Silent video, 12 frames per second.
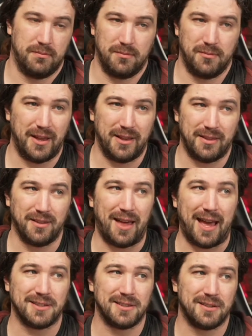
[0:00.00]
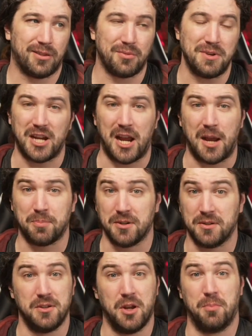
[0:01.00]
like the last 3 chapters,
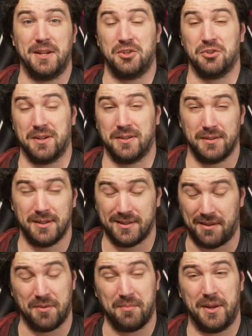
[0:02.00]
nobody joined except for me.